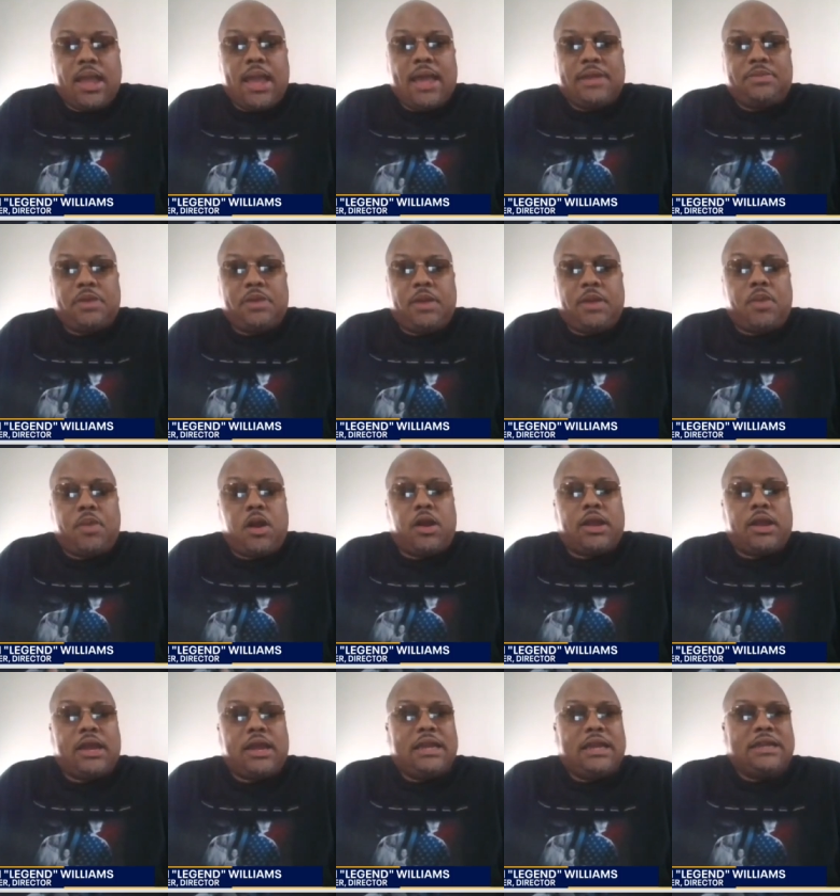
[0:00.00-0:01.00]
Asbury
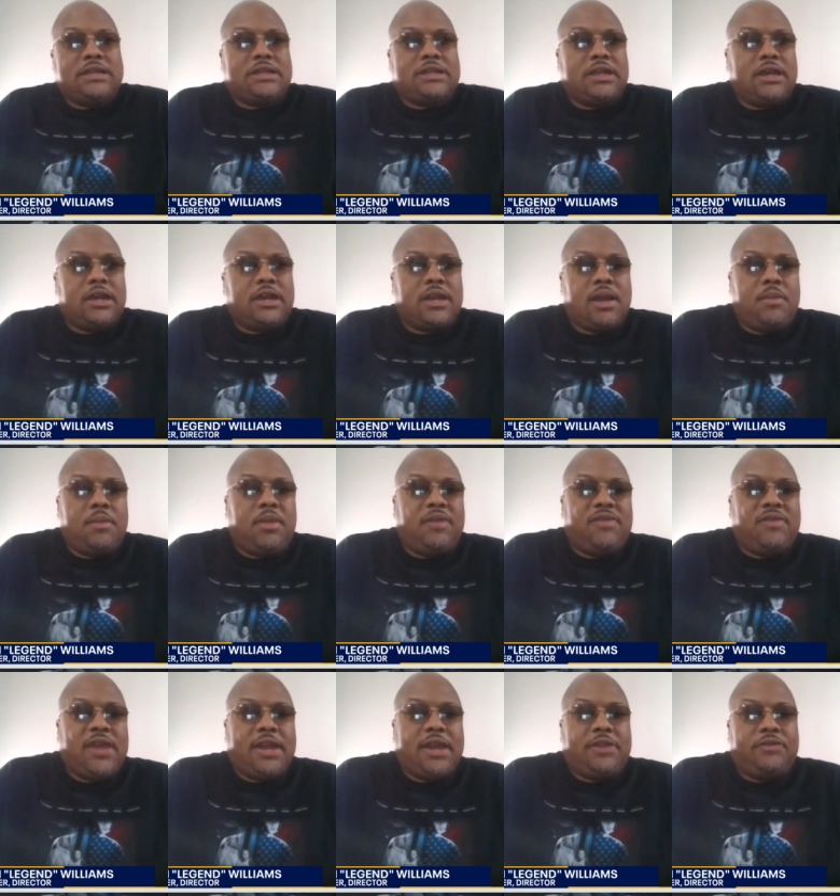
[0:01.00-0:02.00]
Park is a coming
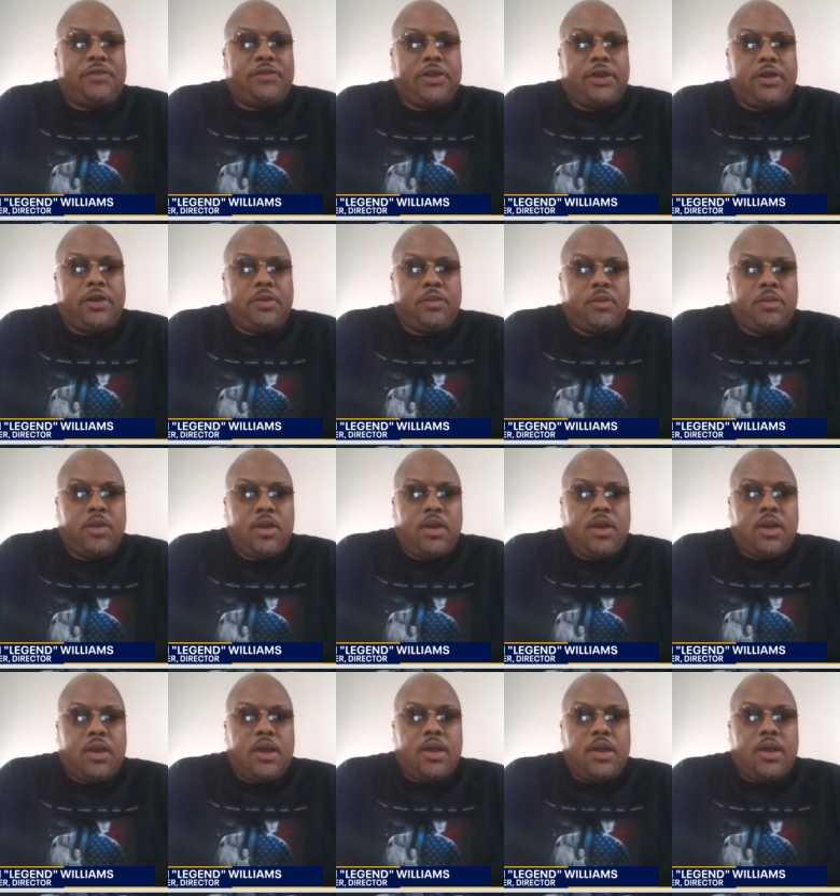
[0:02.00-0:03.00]
of age film
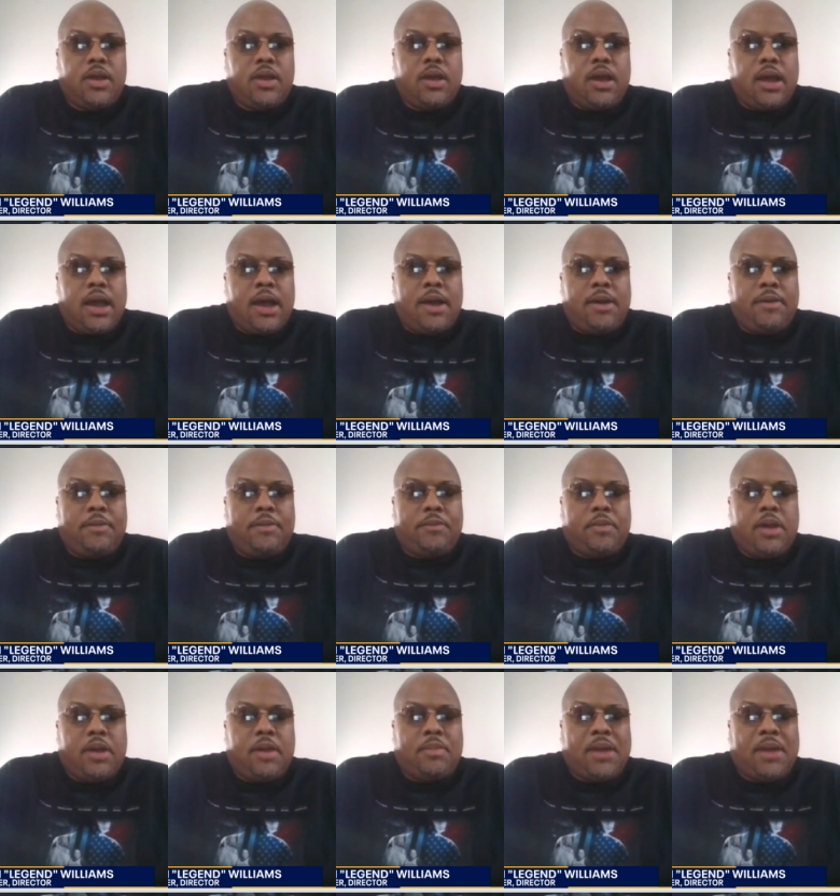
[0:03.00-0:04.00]
um,
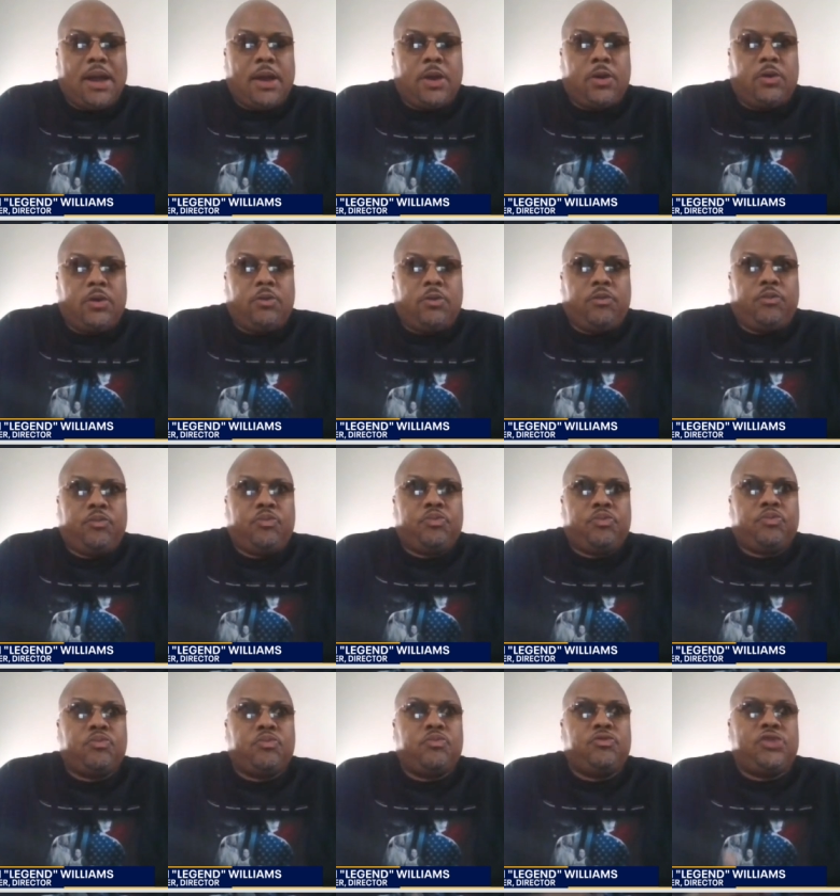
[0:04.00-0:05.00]
about
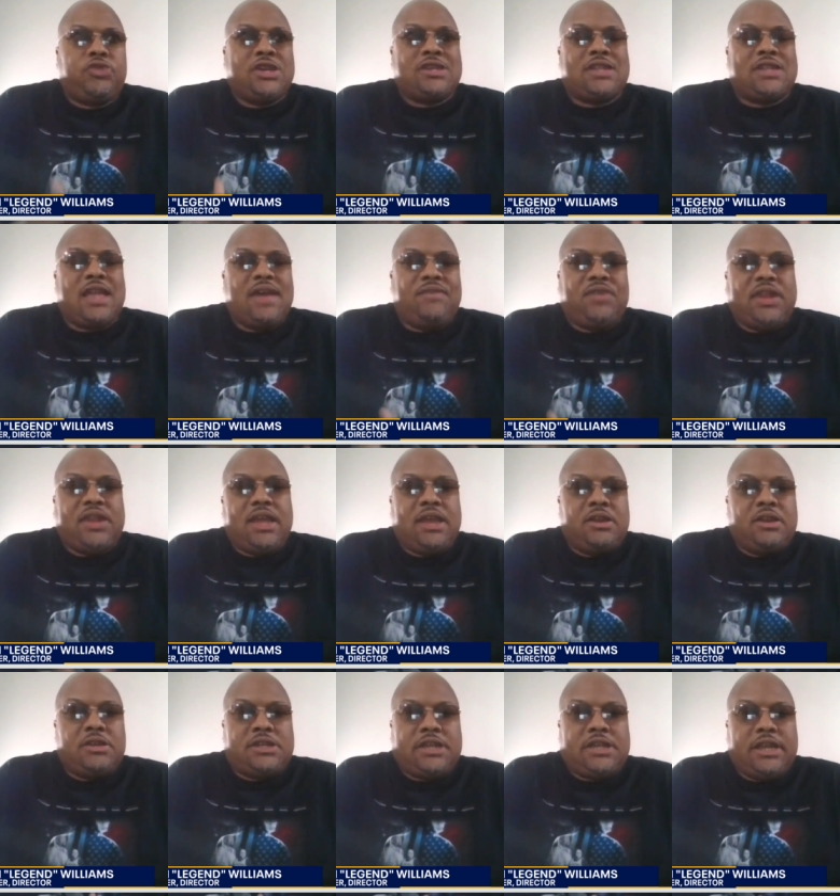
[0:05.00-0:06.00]
just life in the
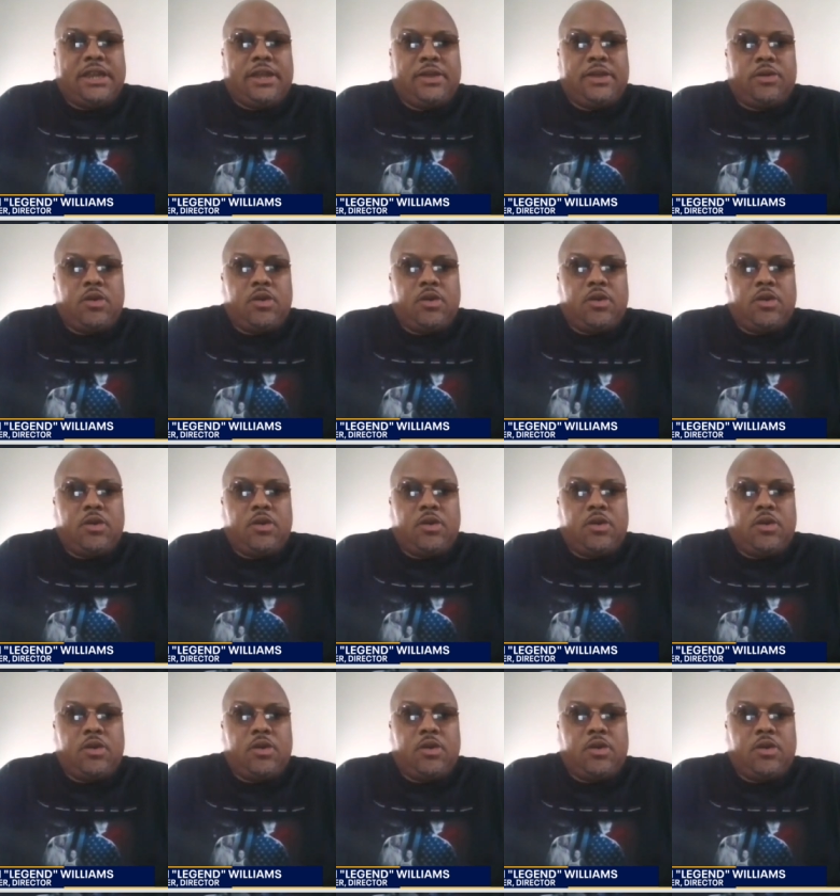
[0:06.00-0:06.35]
inner city.